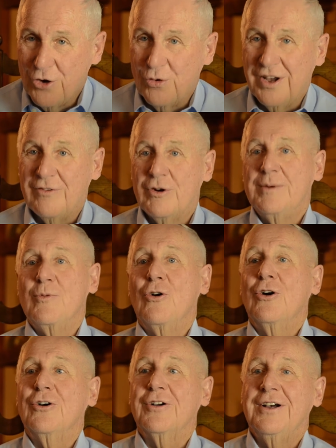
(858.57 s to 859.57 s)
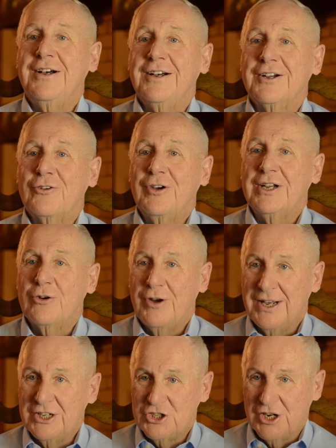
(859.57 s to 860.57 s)
We have one more
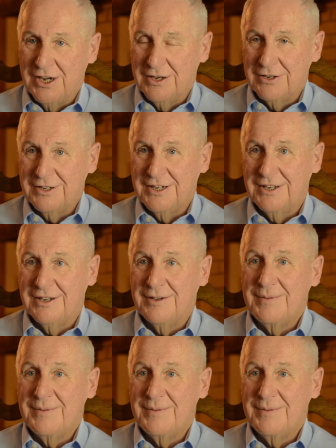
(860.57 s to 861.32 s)
great-grandchild